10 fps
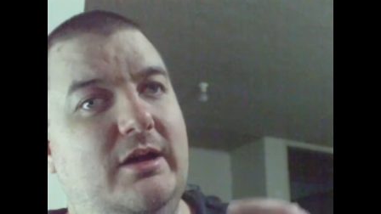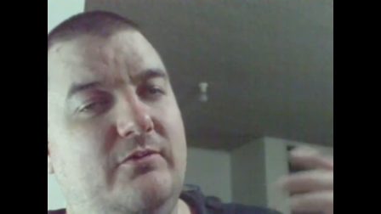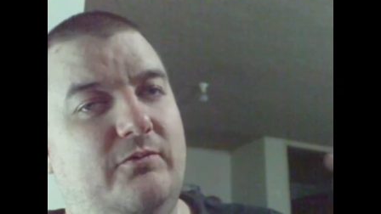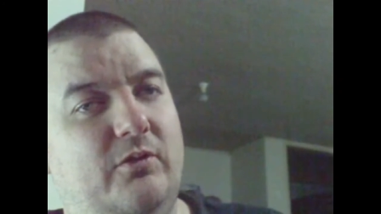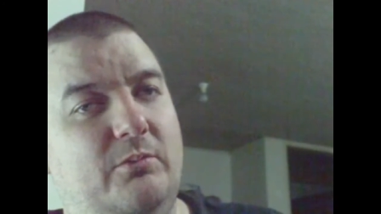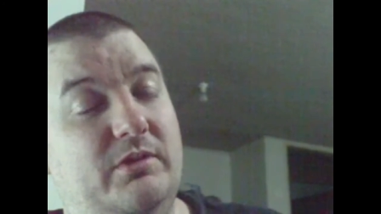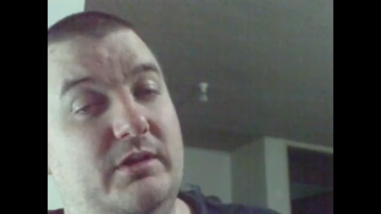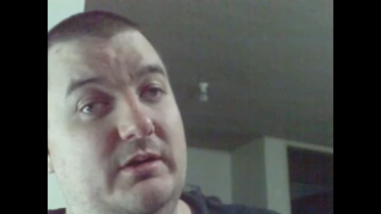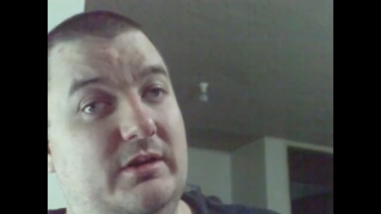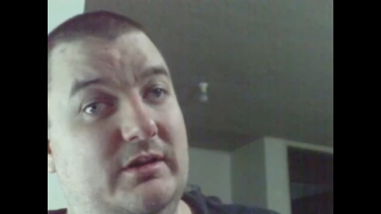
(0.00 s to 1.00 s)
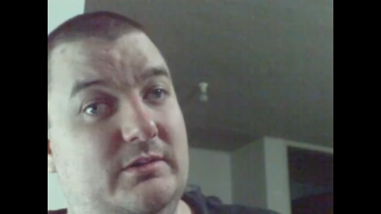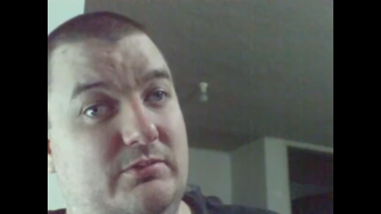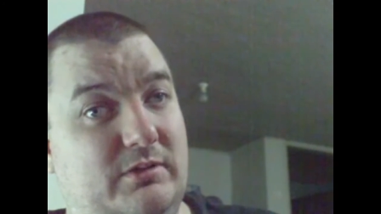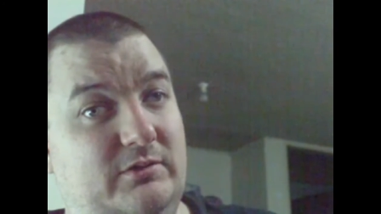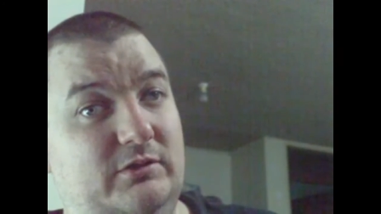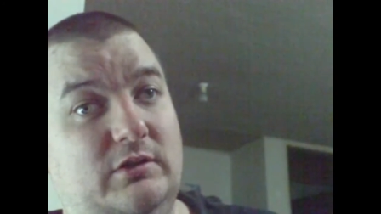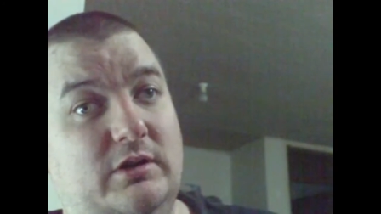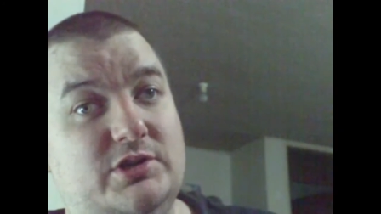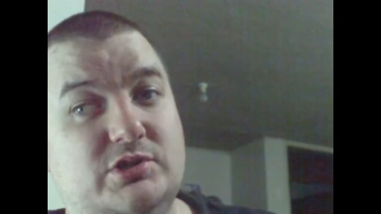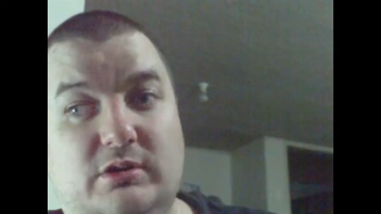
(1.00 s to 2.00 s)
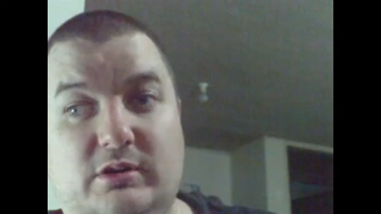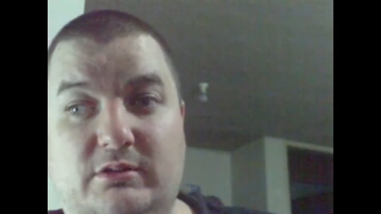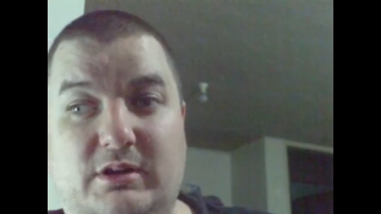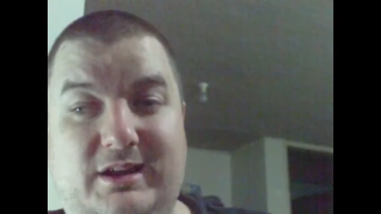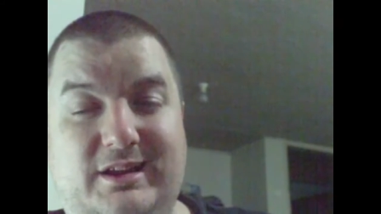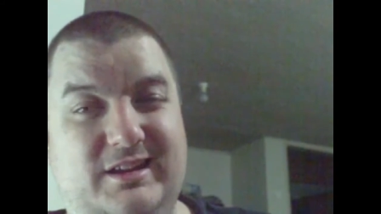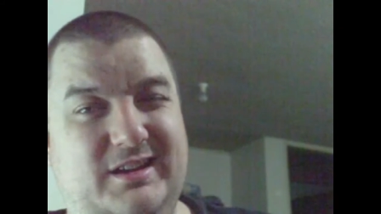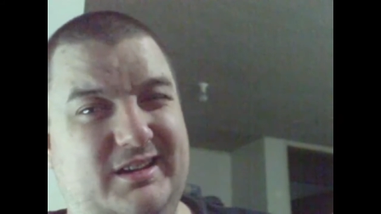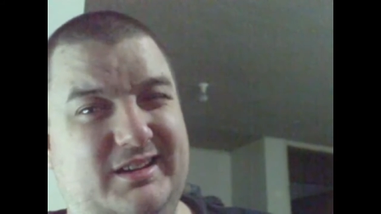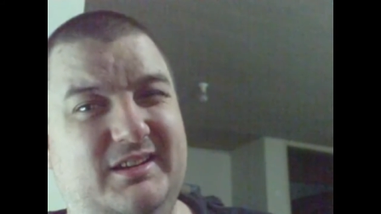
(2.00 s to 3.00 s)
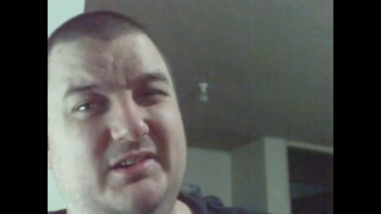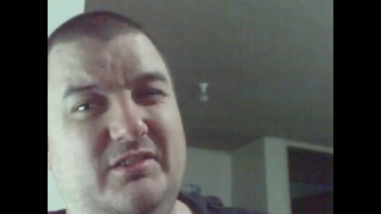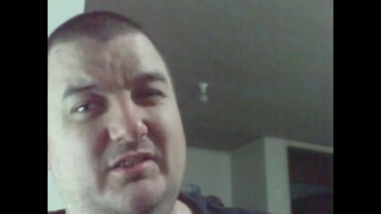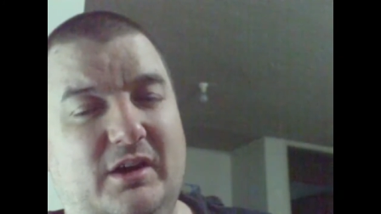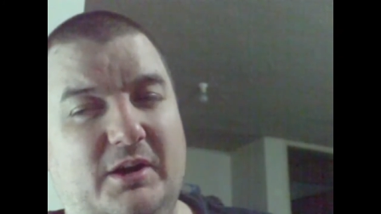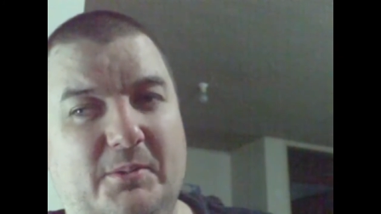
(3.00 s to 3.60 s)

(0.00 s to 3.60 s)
from the previous Nitro, and